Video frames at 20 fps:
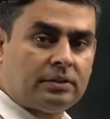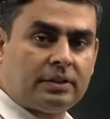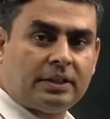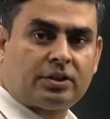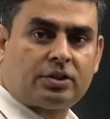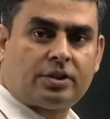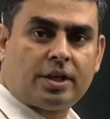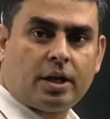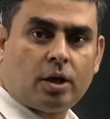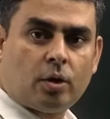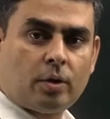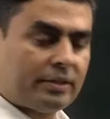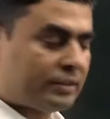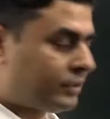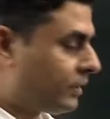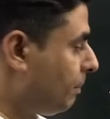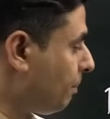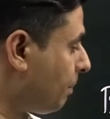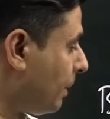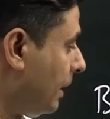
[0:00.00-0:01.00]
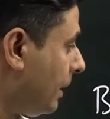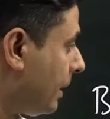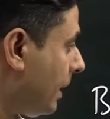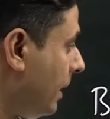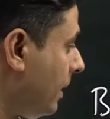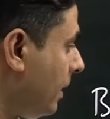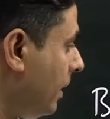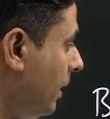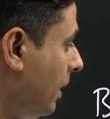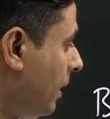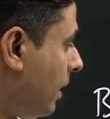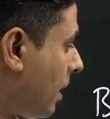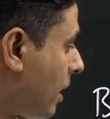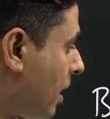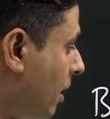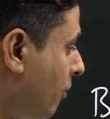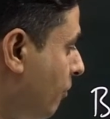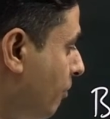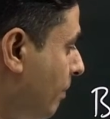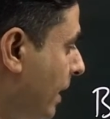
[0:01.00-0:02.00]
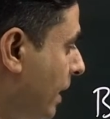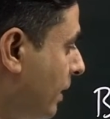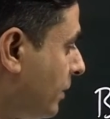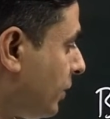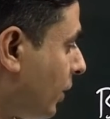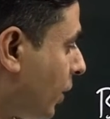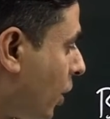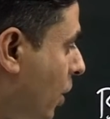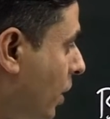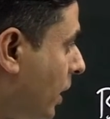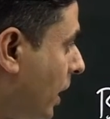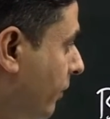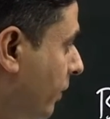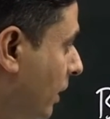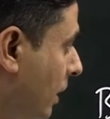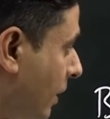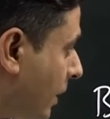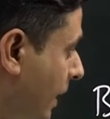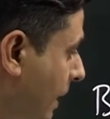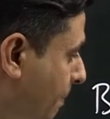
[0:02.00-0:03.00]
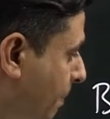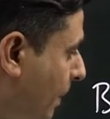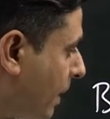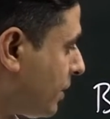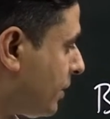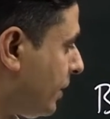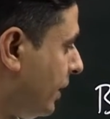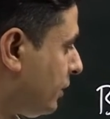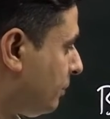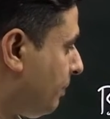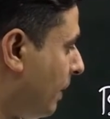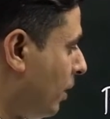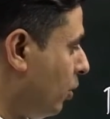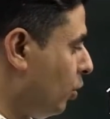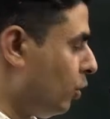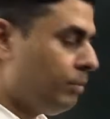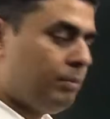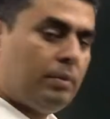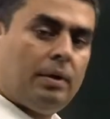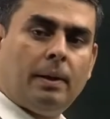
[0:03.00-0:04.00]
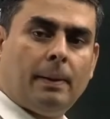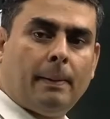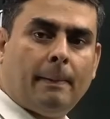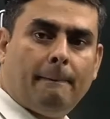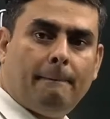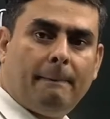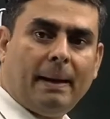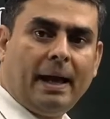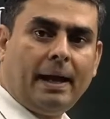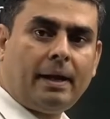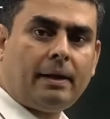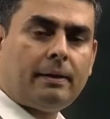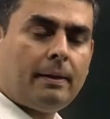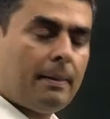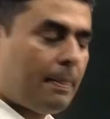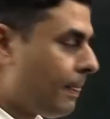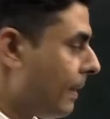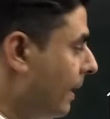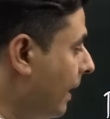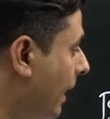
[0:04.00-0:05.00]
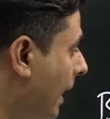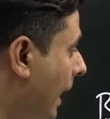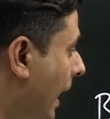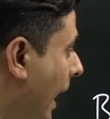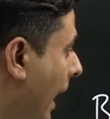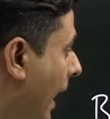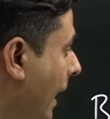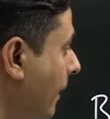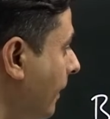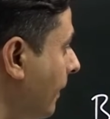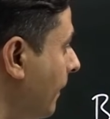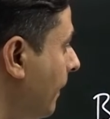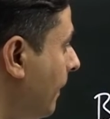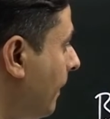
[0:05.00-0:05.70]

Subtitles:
this tenure is completed, government security will repurchase by whom? Bank, and